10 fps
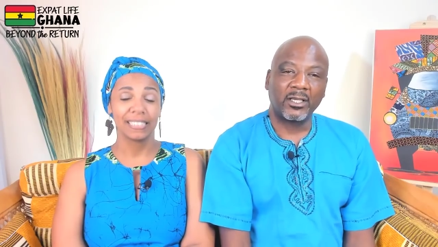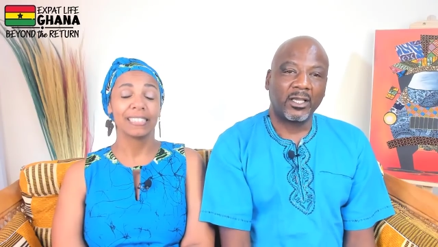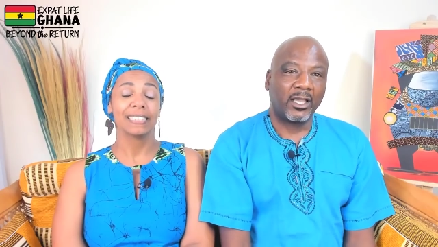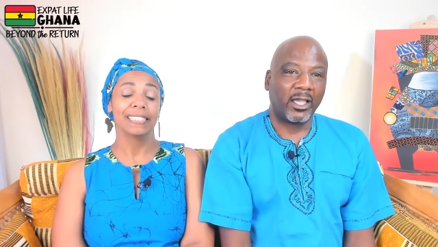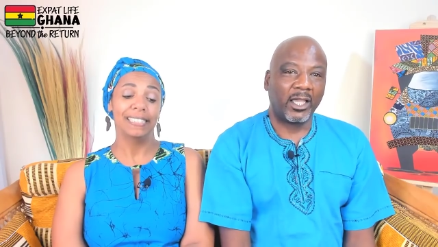
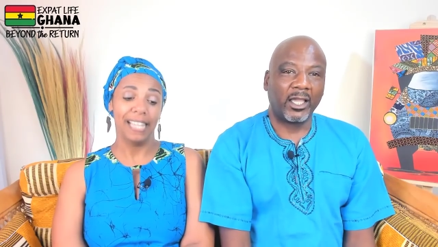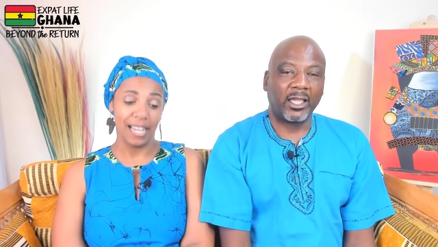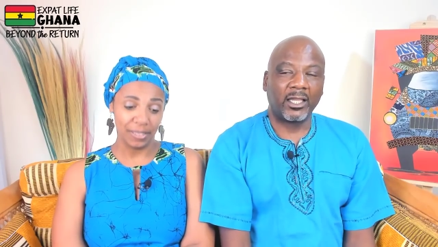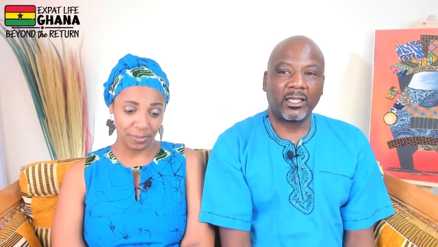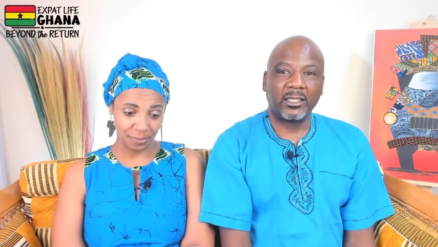
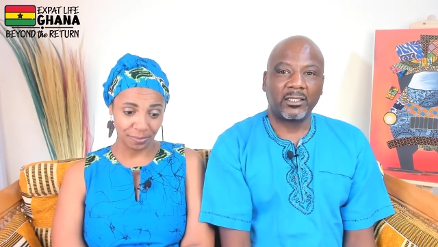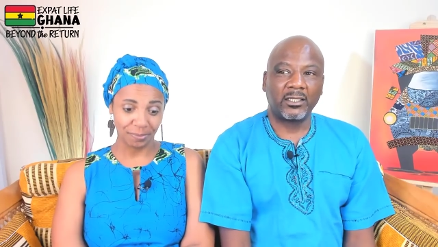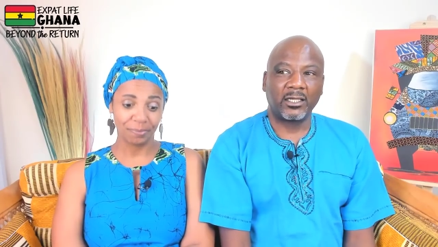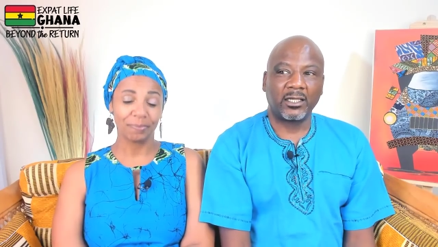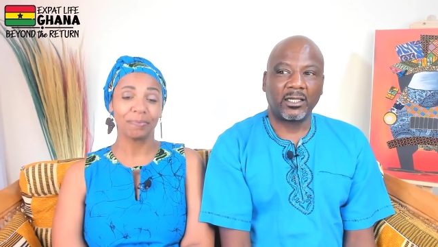Speaker 1: and yeah.
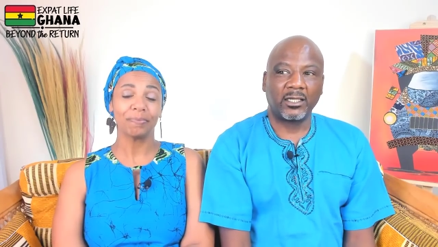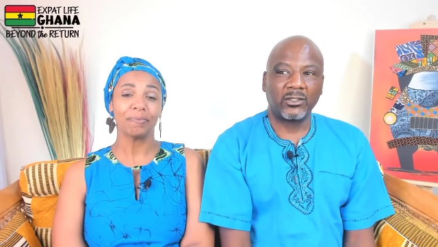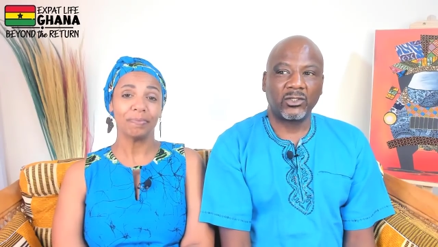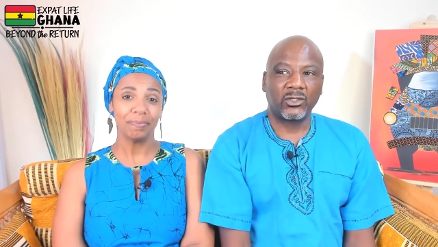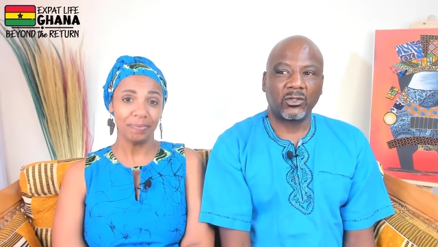uh,
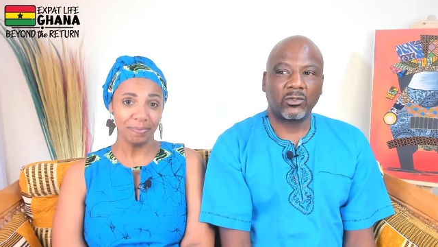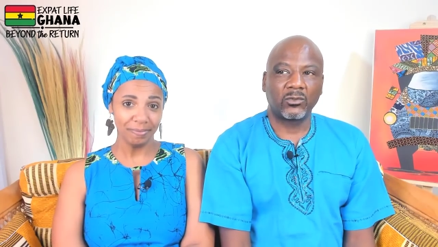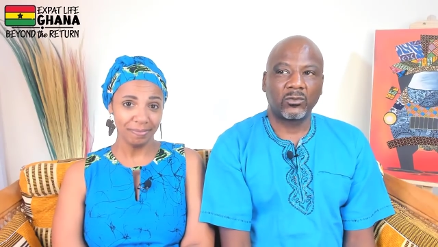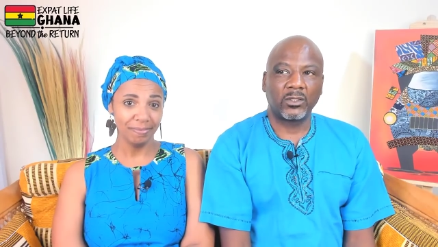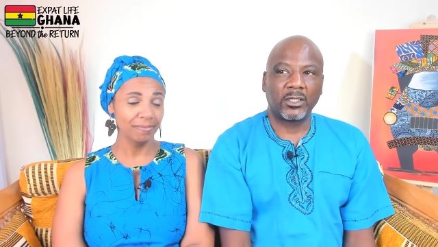you
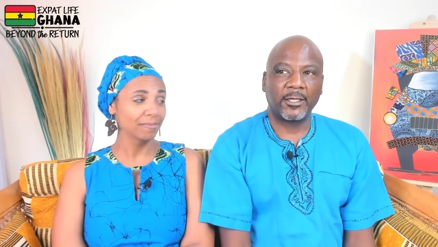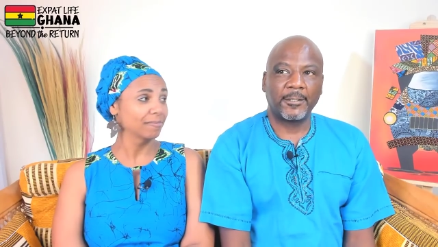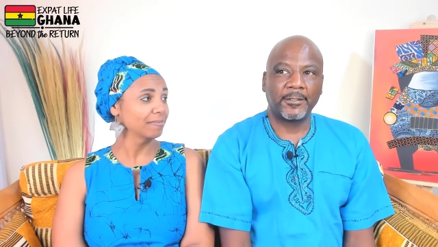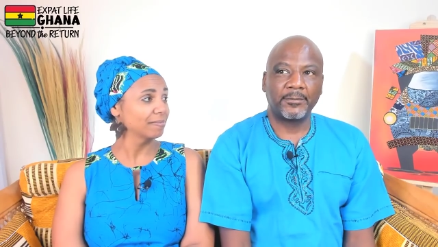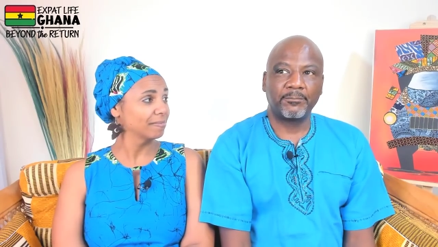know.
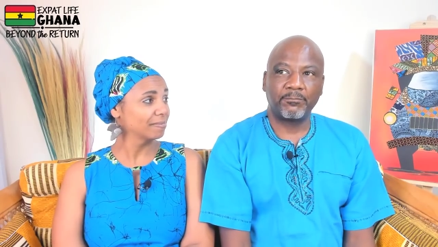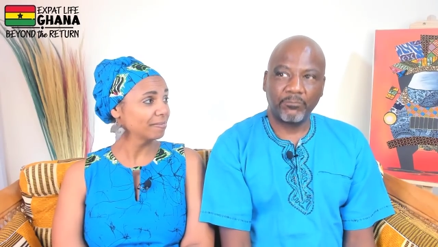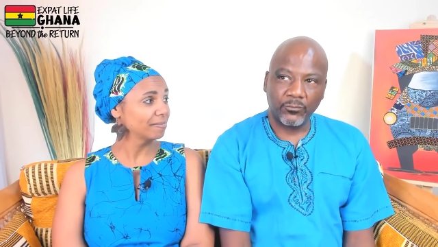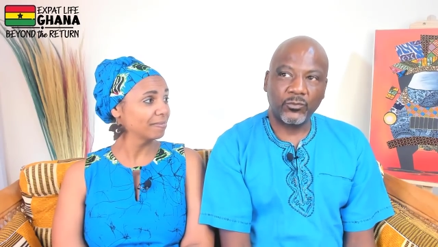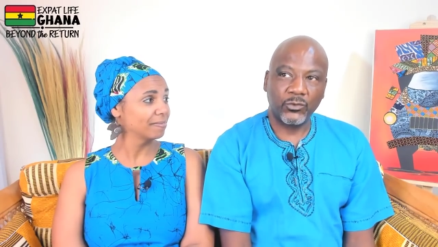Uh,
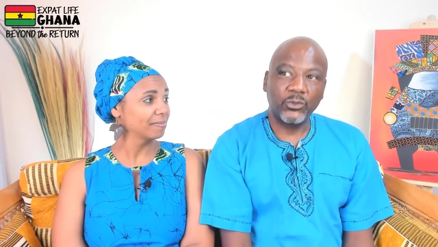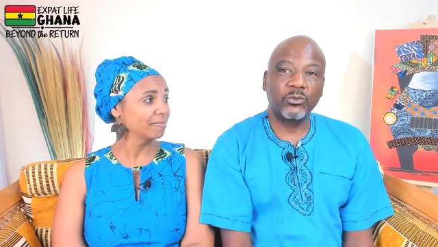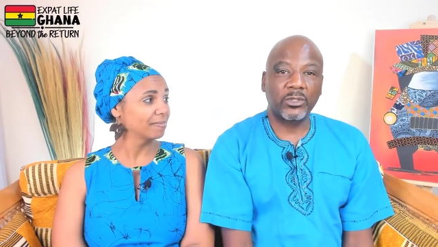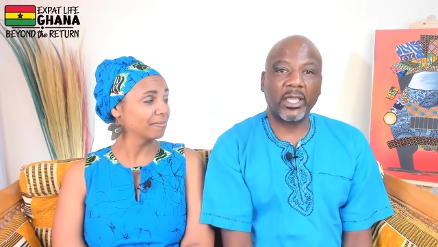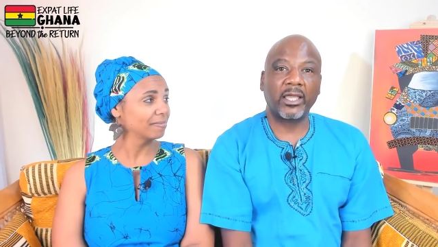you
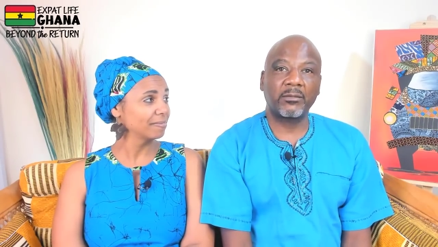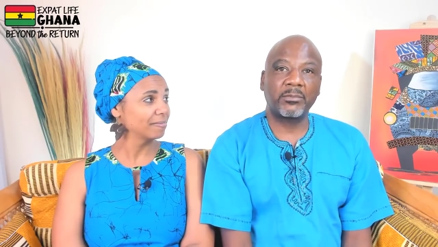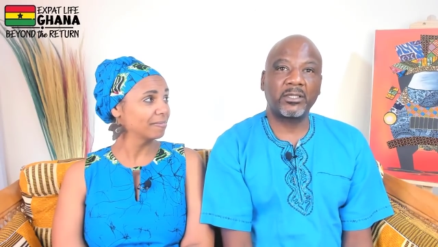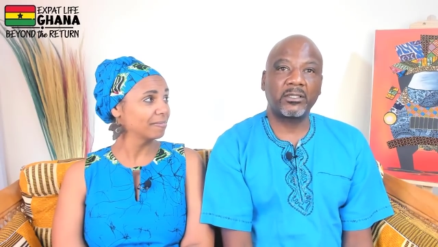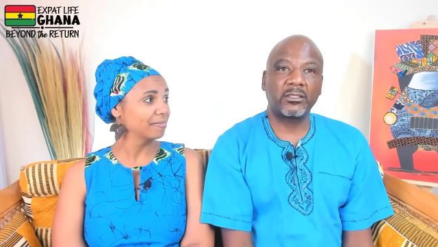can
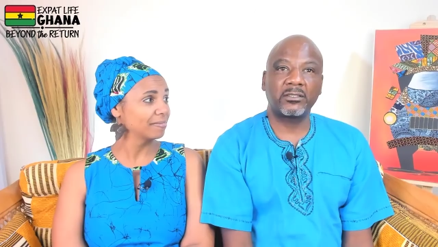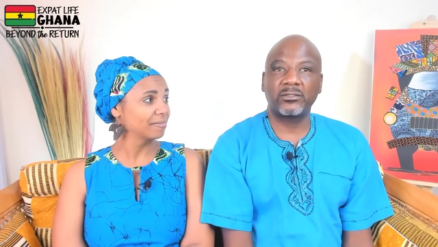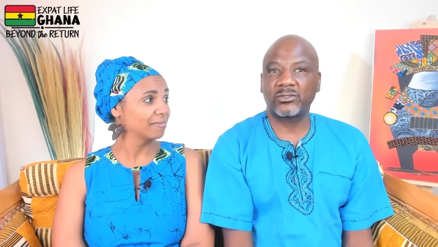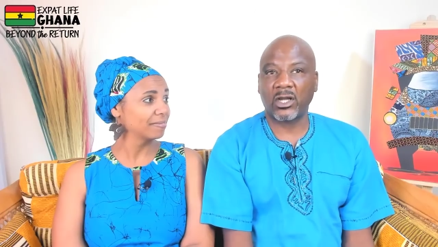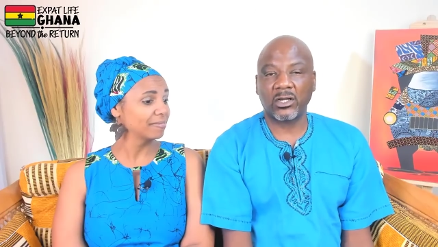be
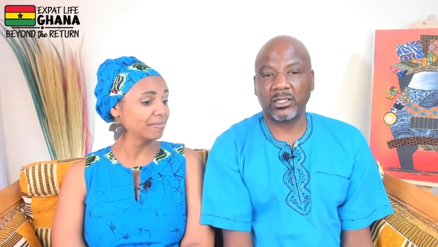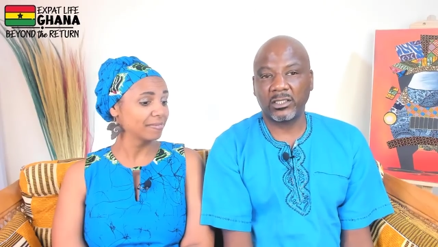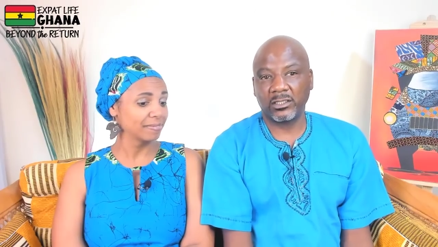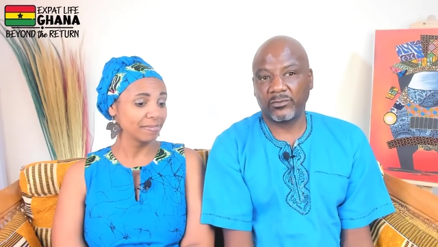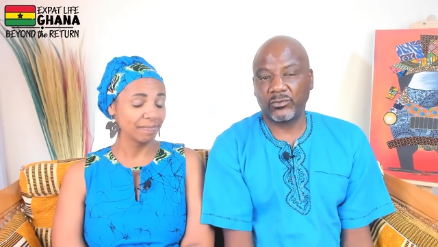targeted
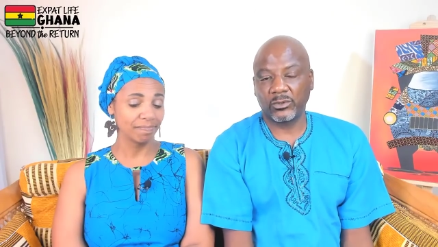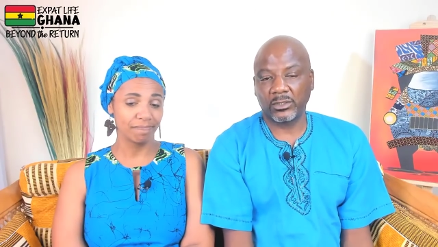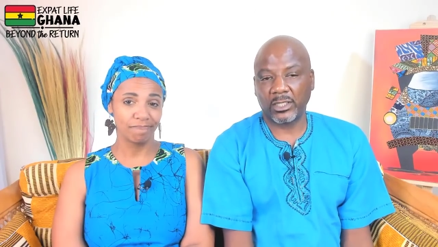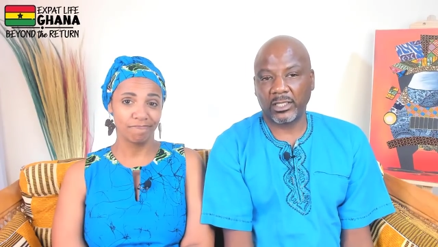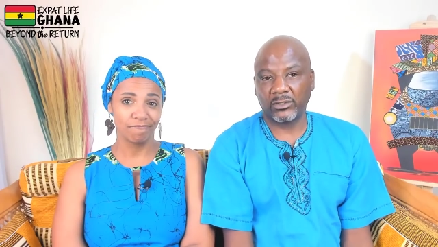if you look
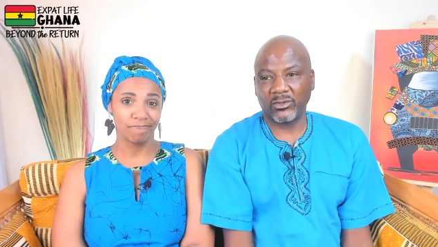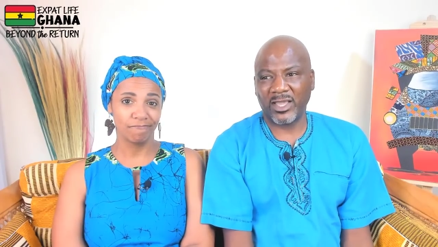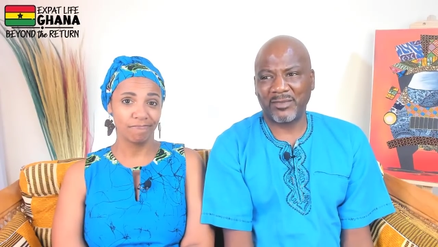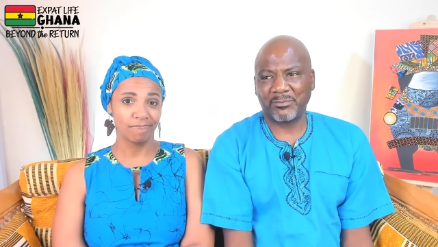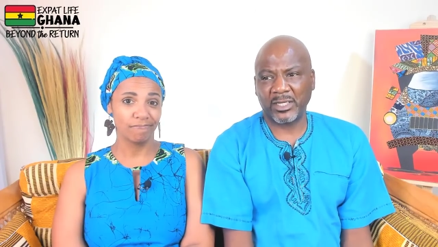like you
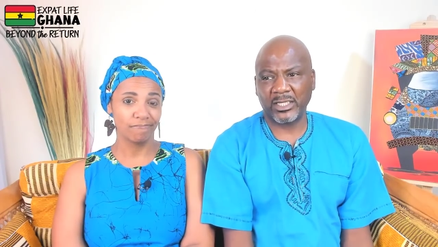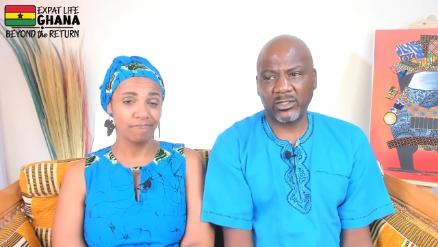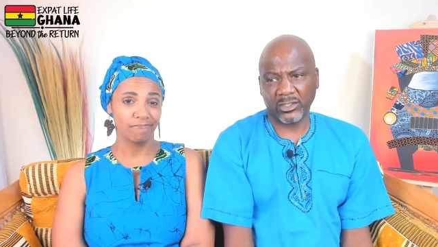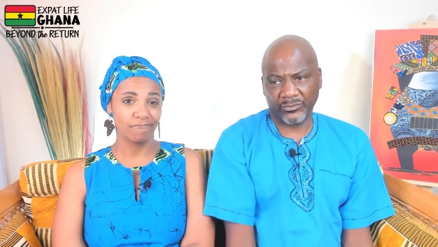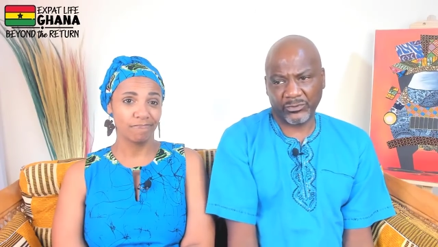have money,
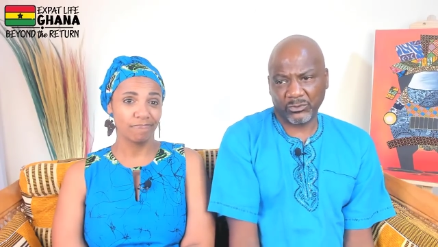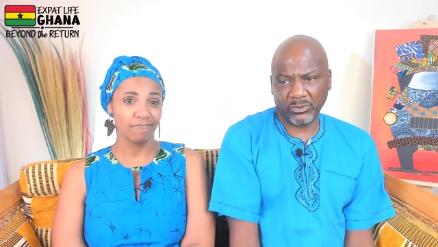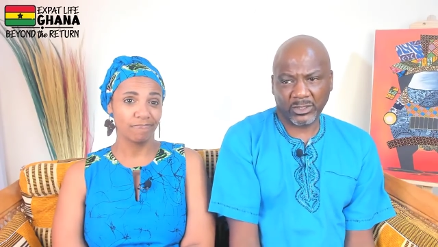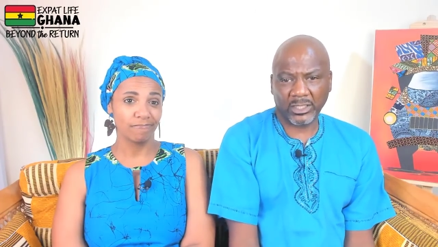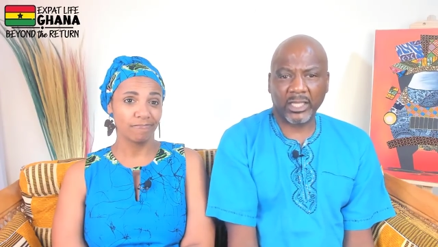if you
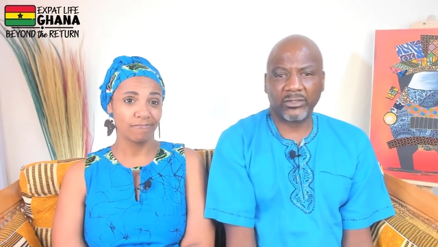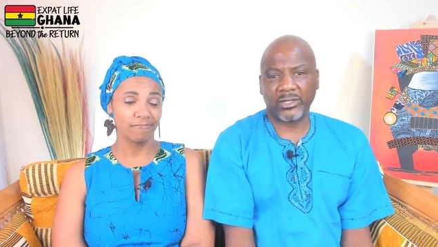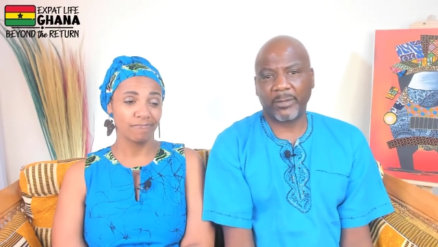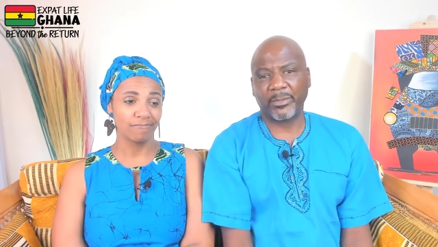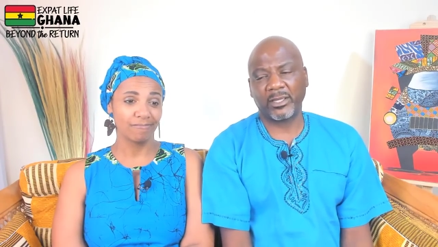look like you're
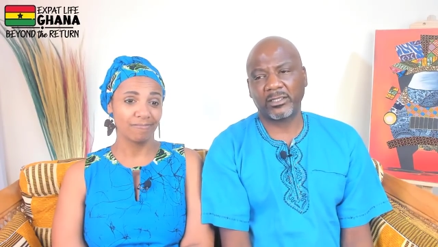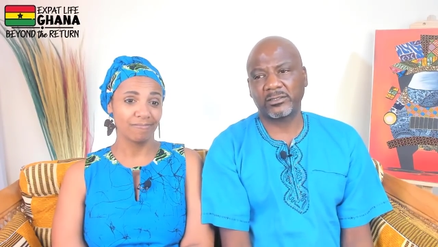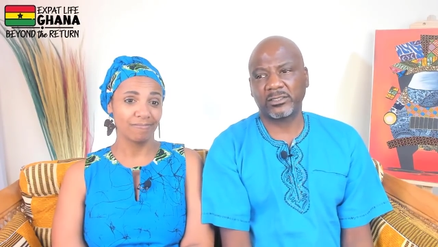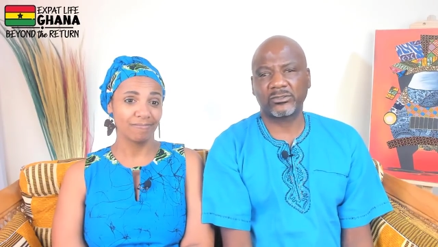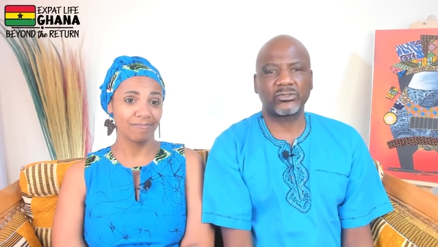not paying attention to